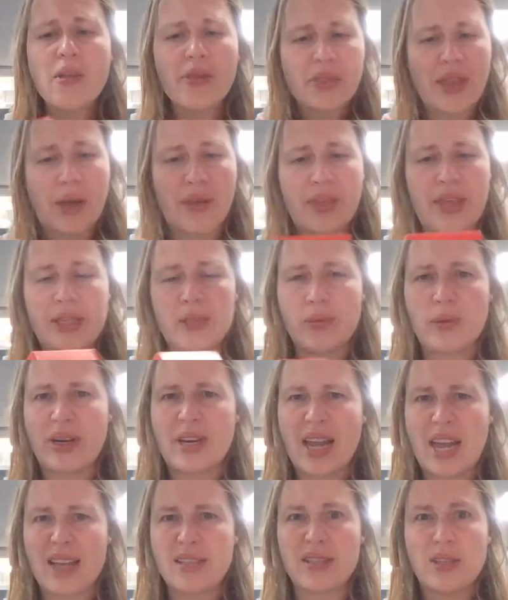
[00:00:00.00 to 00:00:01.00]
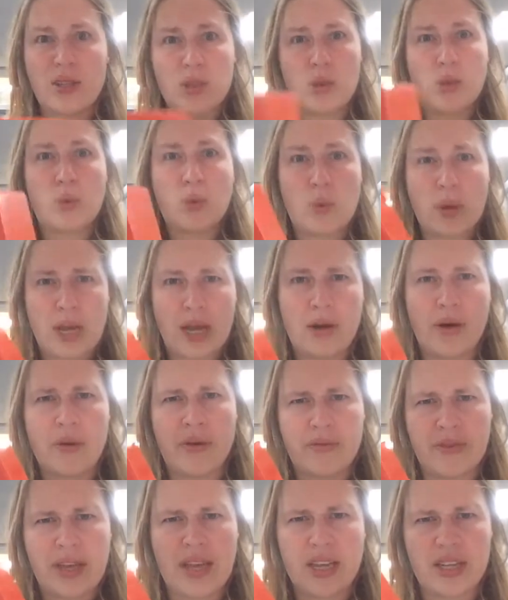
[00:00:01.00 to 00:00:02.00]
Now this one has
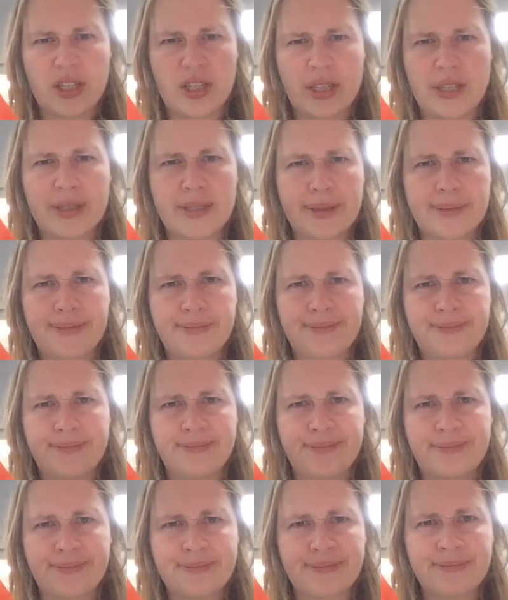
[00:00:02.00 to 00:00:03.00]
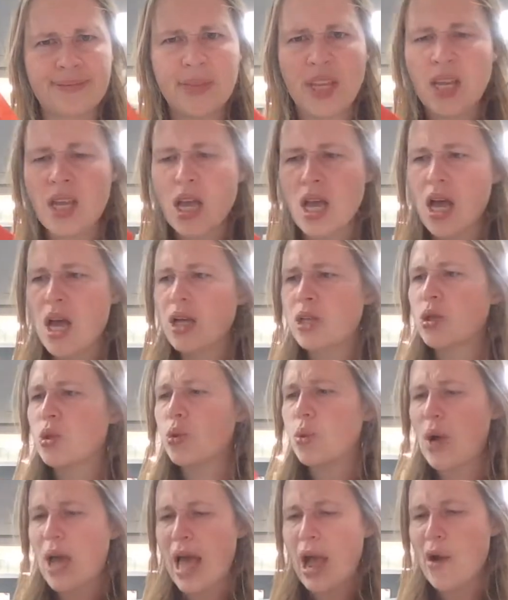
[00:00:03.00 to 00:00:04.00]
12 edges.
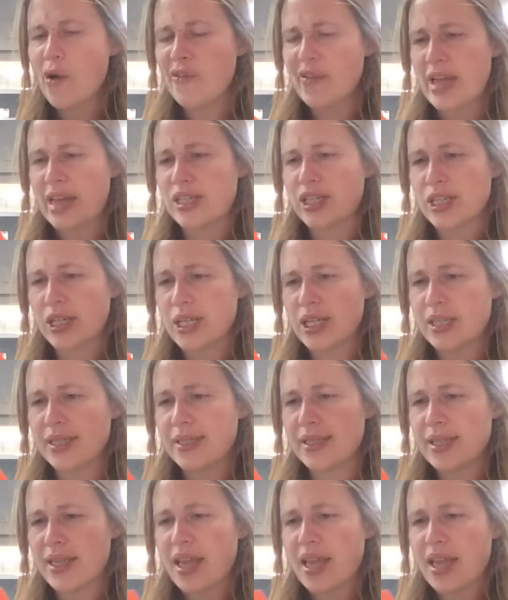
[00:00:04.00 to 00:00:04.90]
12 edges,